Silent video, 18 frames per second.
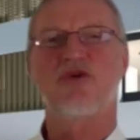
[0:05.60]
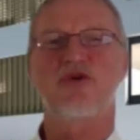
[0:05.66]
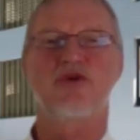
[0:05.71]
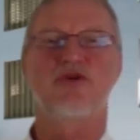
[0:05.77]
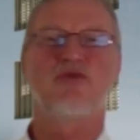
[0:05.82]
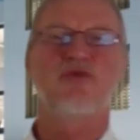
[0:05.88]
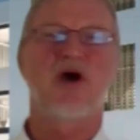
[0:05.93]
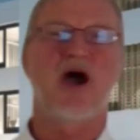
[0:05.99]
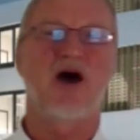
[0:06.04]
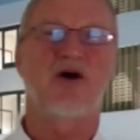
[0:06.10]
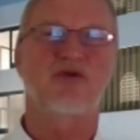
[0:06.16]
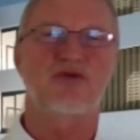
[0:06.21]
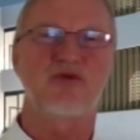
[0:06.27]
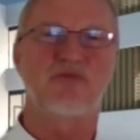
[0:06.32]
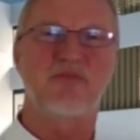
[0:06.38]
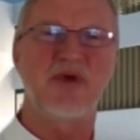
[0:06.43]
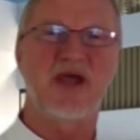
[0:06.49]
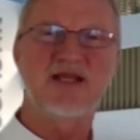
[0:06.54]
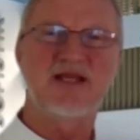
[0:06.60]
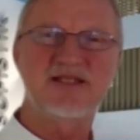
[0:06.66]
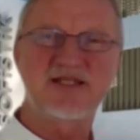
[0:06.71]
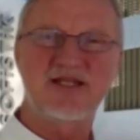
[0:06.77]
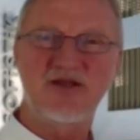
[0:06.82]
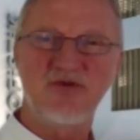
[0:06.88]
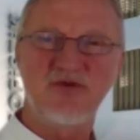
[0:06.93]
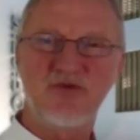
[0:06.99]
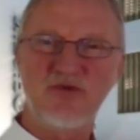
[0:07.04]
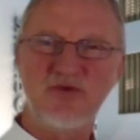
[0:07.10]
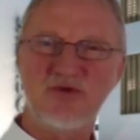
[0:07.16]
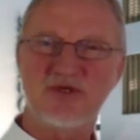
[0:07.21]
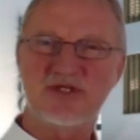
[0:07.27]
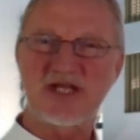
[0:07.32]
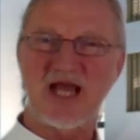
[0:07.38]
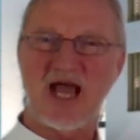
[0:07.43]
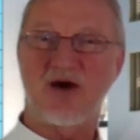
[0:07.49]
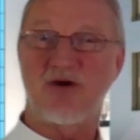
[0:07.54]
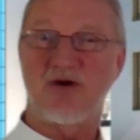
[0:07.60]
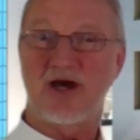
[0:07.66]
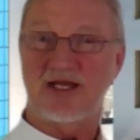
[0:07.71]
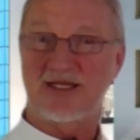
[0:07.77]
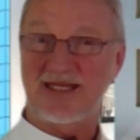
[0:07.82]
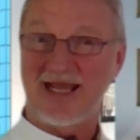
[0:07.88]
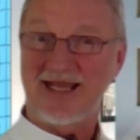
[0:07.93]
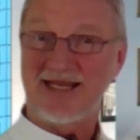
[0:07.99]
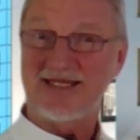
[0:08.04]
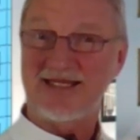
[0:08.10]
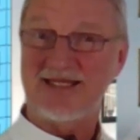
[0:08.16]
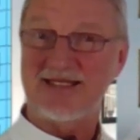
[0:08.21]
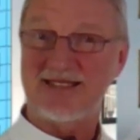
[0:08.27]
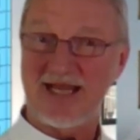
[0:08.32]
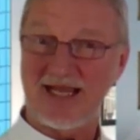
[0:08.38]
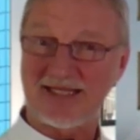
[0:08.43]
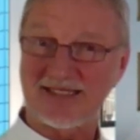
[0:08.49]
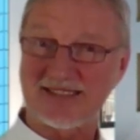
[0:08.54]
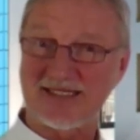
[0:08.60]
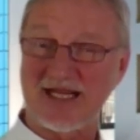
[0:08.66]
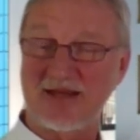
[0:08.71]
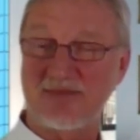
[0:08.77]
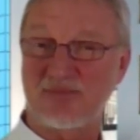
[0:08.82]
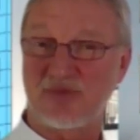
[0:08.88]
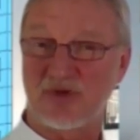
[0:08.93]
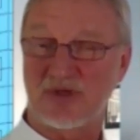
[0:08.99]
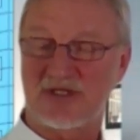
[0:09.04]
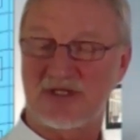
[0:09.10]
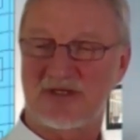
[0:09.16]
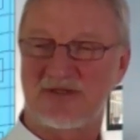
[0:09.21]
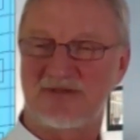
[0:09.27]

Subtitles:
you how to best use our TEDDY text input.